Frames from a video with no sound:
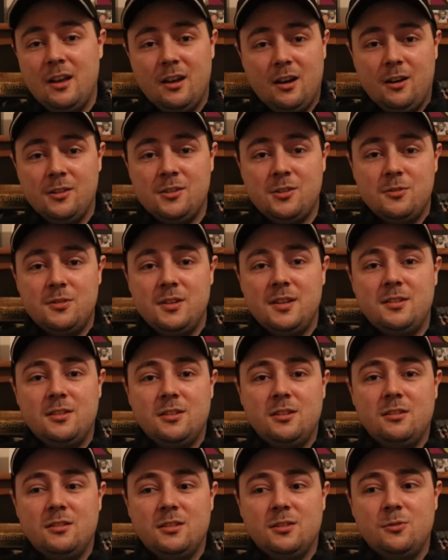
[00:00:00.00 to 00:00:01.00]

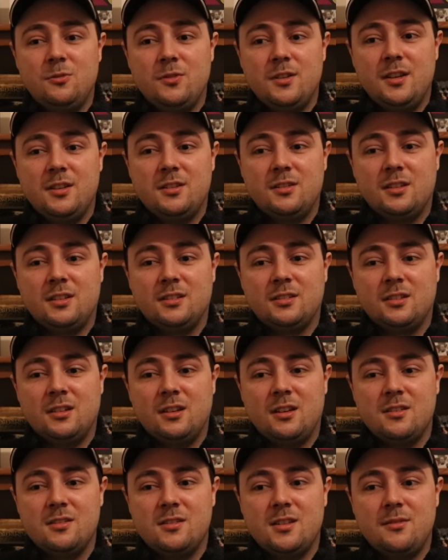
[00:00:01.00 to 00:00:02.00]
R2-D2 and all this, and
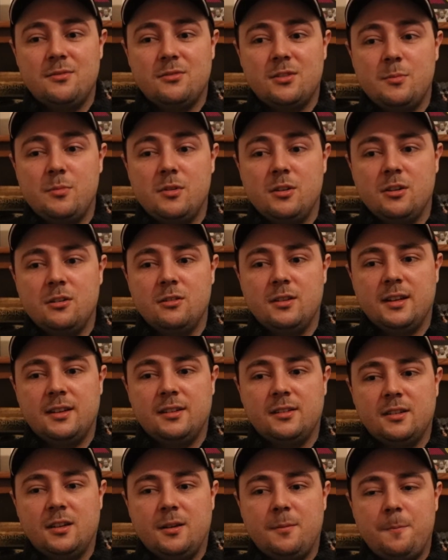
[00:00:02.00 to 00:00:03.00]
C-3PO,
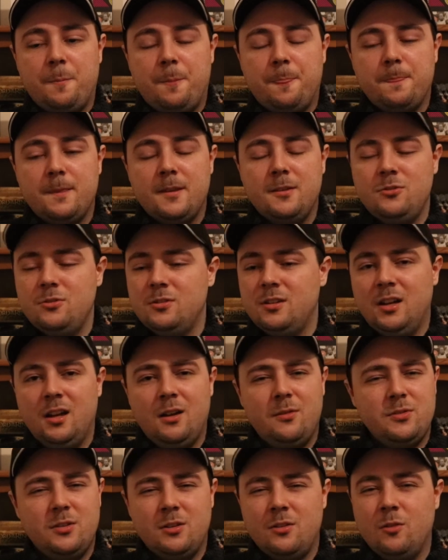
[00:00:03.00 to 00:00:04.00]
and I just
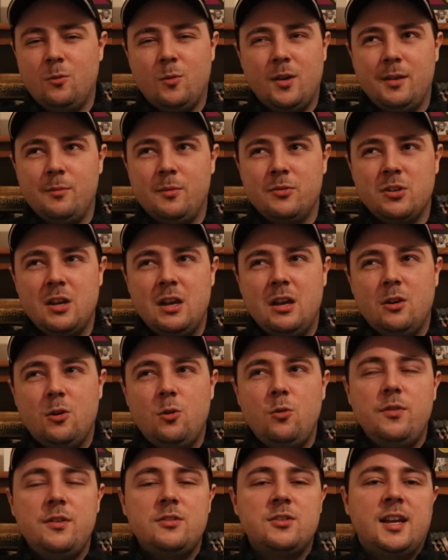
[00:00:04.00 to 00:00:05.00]
love, you know, the way in which
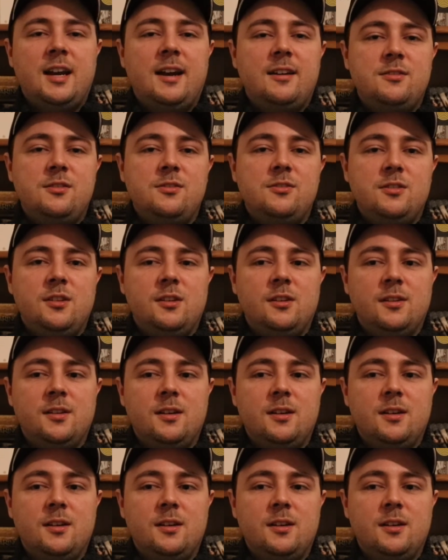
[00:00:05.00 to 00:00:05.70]
all these characters, you know,